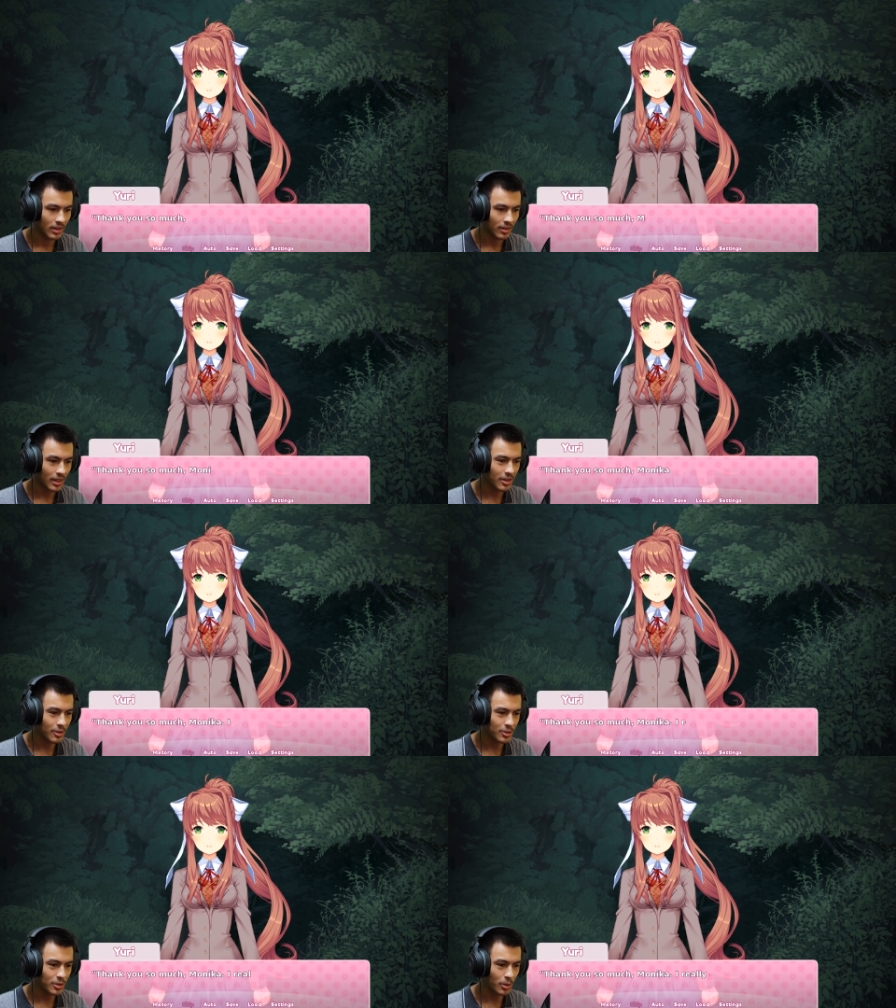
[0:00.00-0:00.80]
Thank you
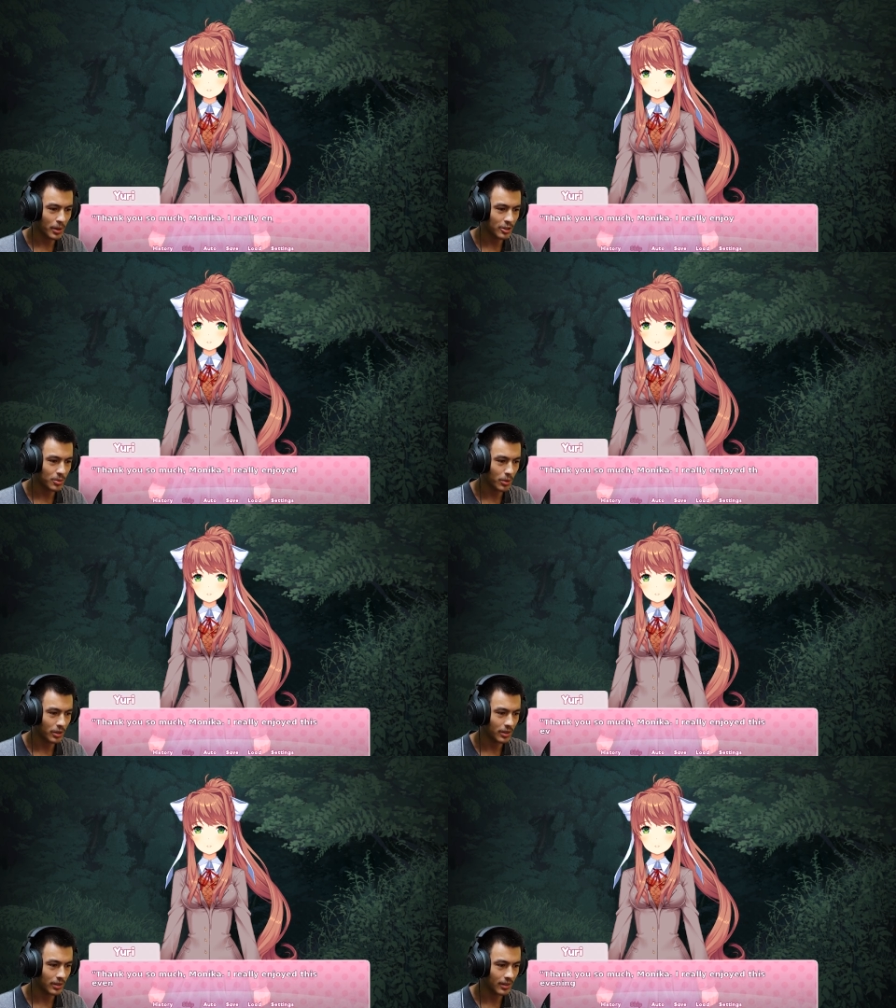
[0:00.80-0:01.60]
so much,
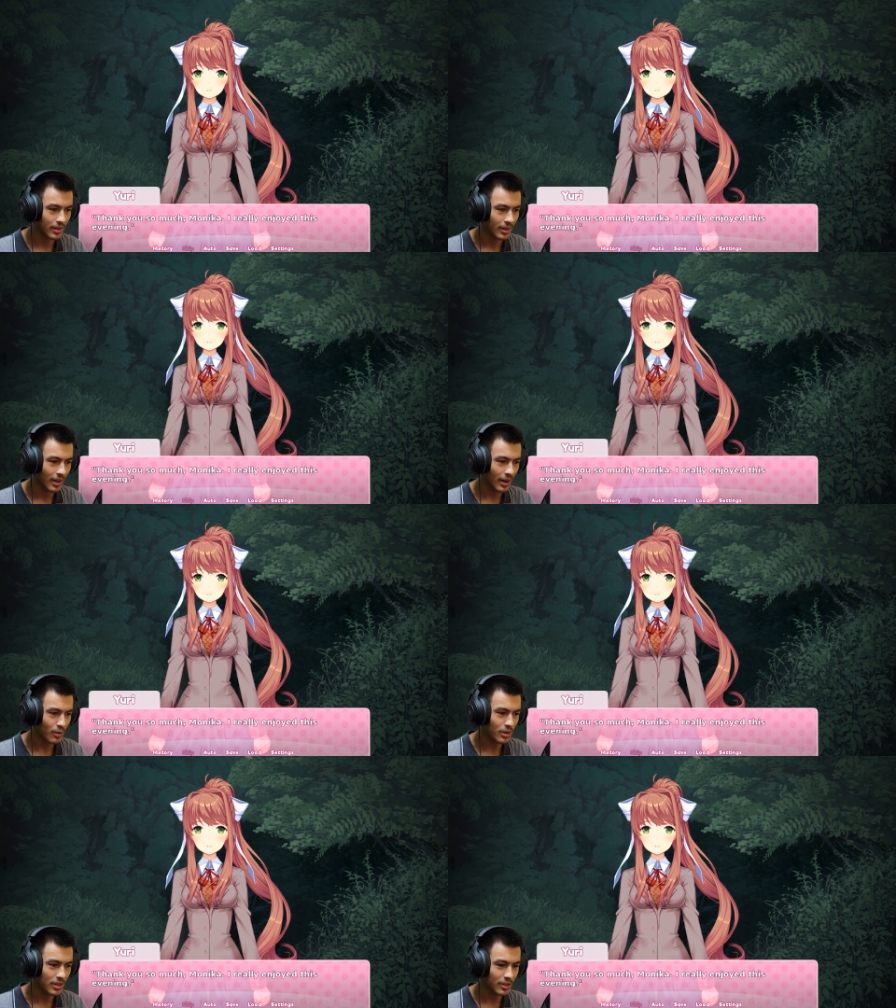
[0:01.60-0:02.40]
Monica. I
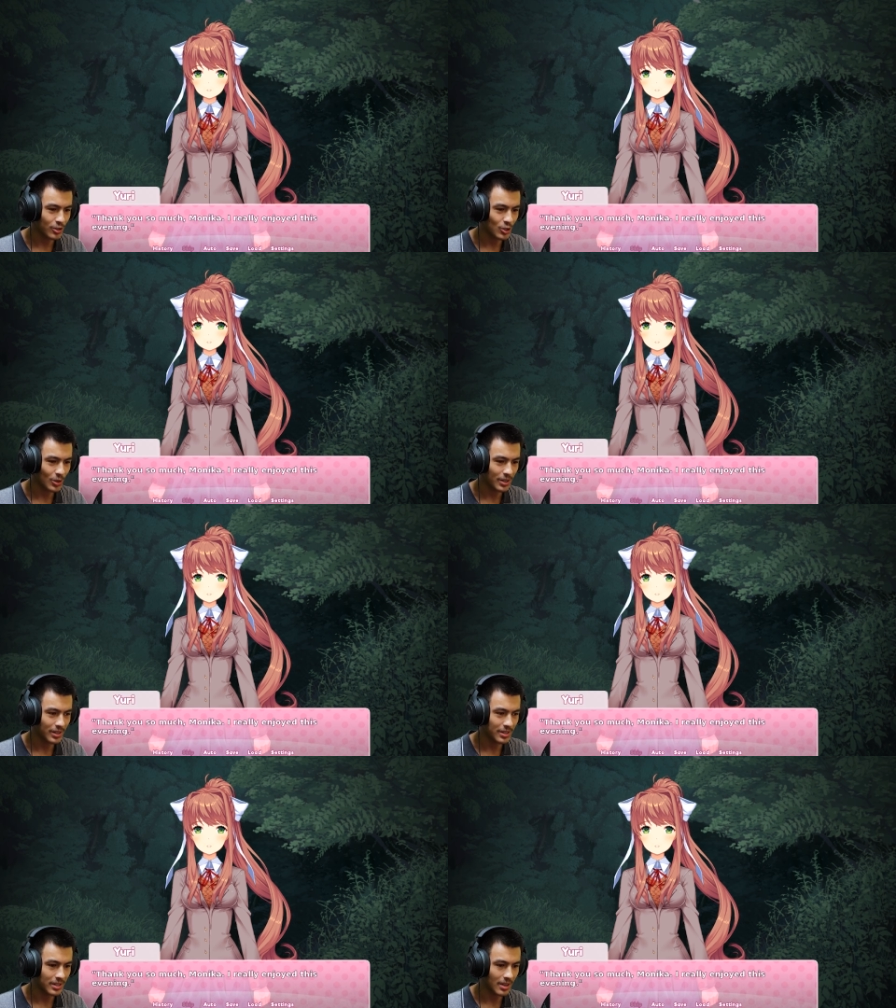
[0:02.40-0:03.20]
really enjoyed
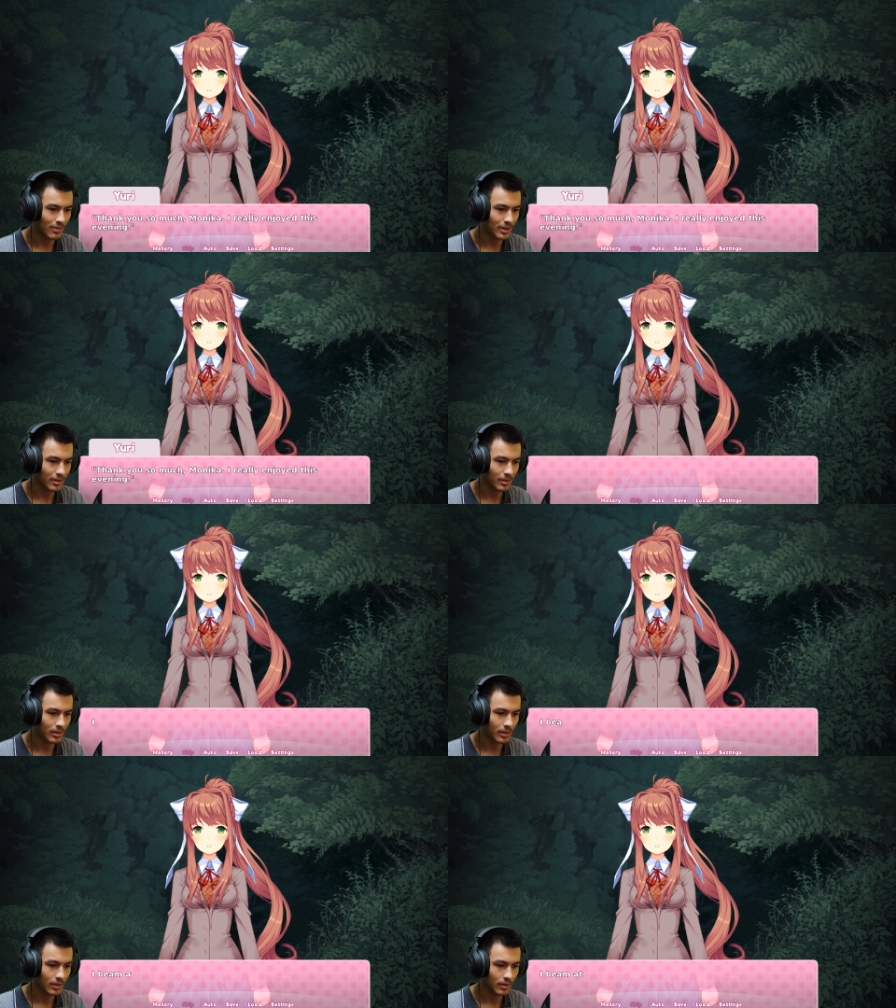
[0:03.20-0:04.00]
this evening.
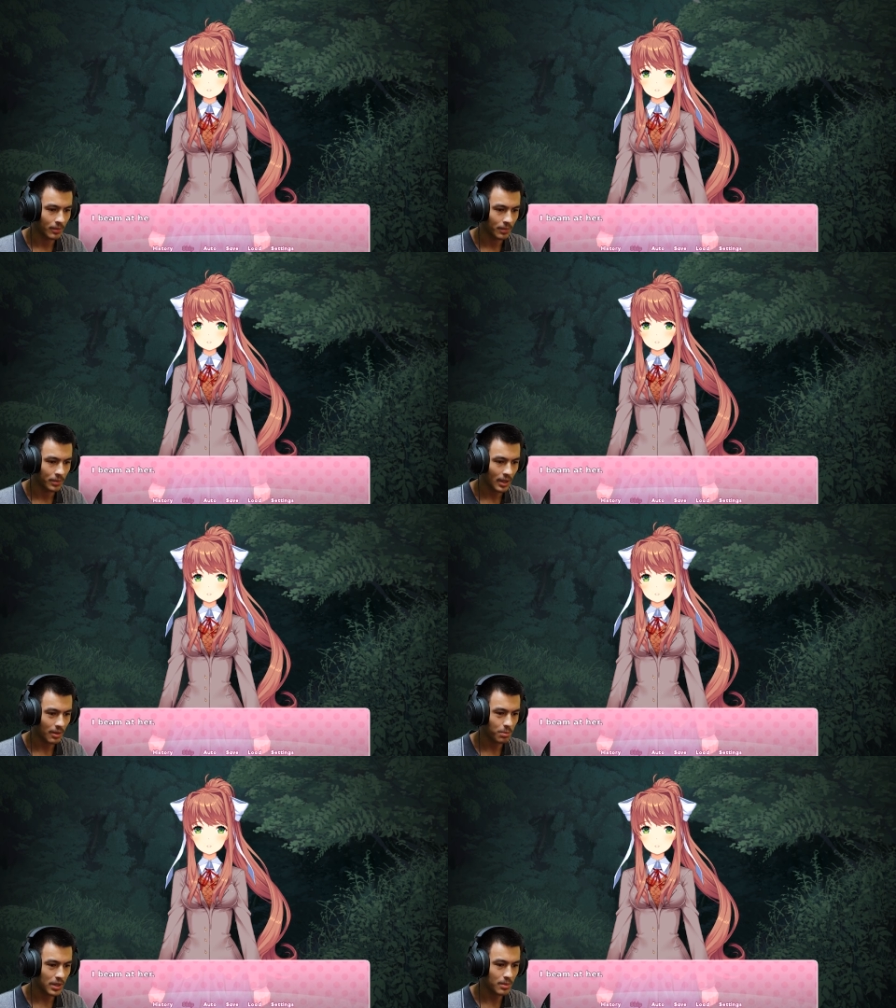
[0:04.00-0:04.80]
I
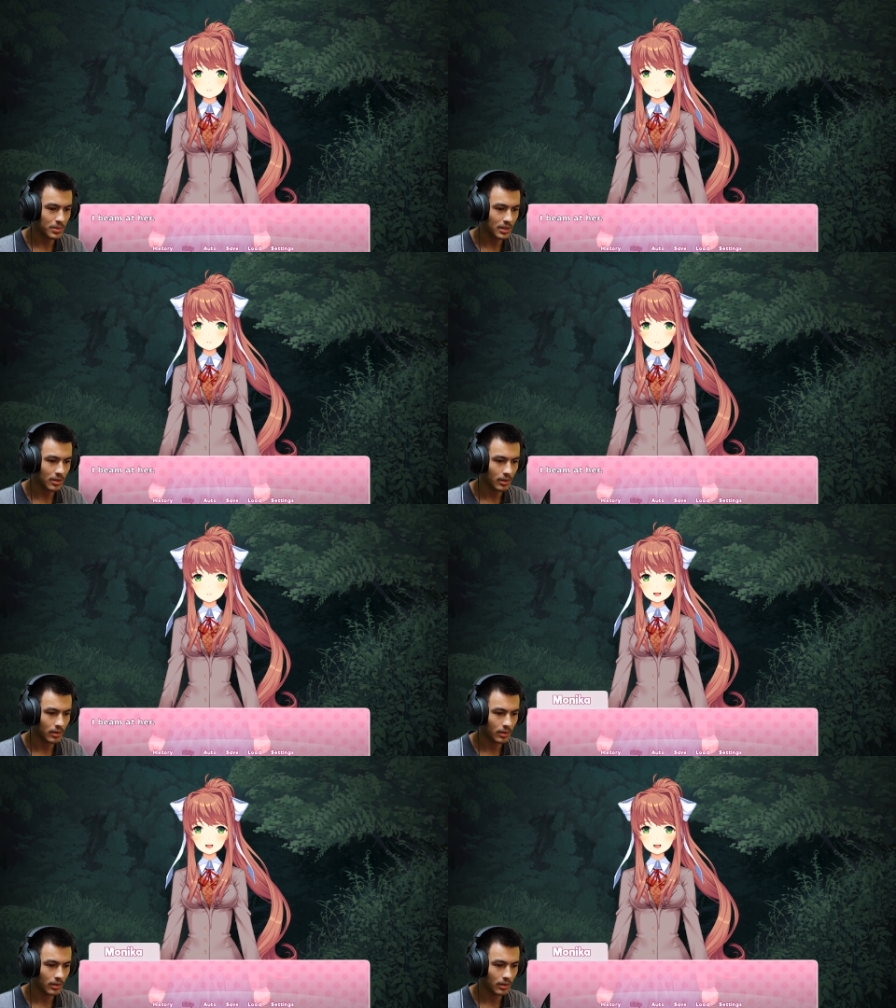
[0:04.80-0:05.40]
beamed at her.